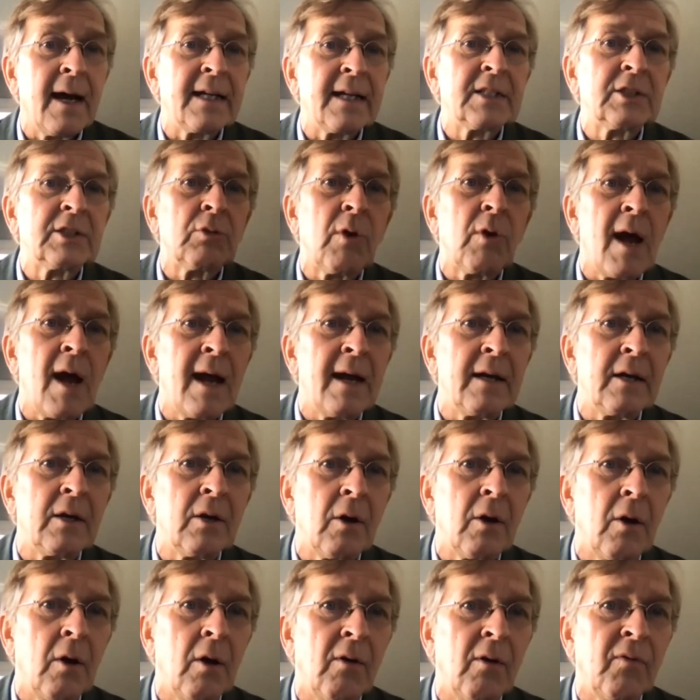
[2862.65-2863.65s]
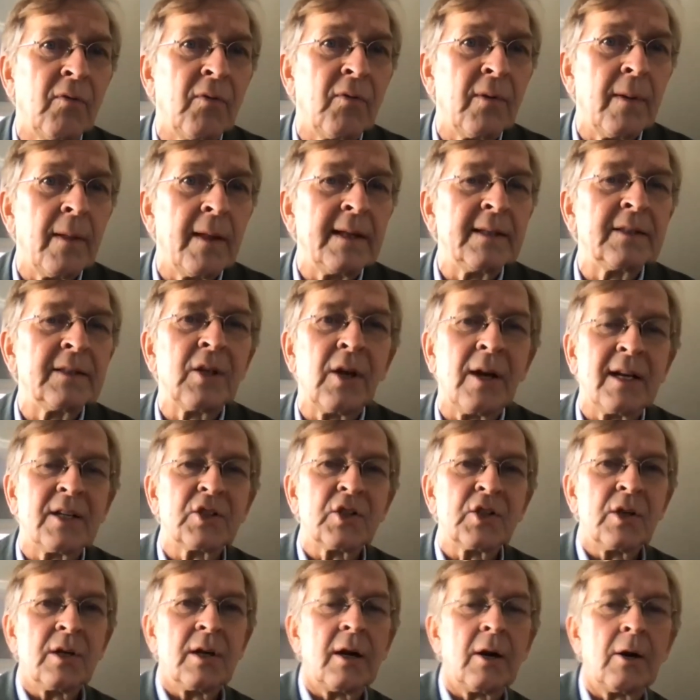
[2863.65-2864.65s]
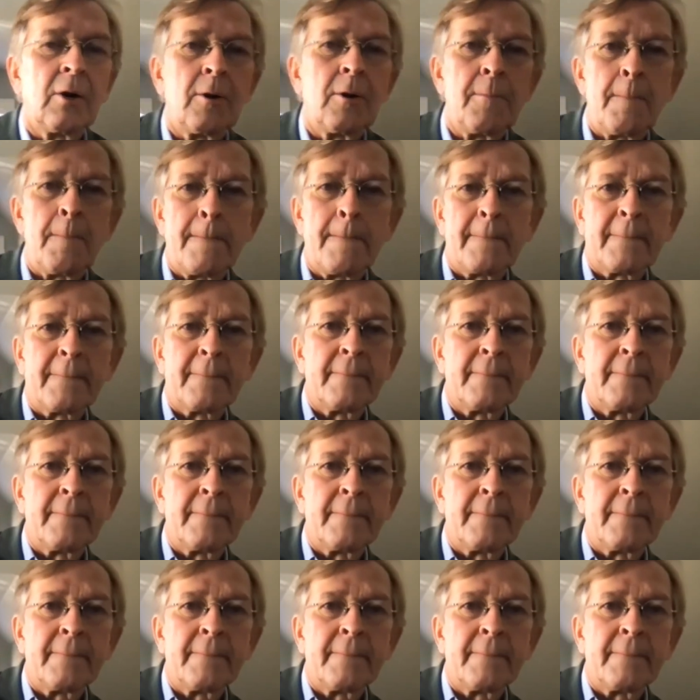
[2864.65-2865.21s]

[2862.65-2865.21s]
strand of international law.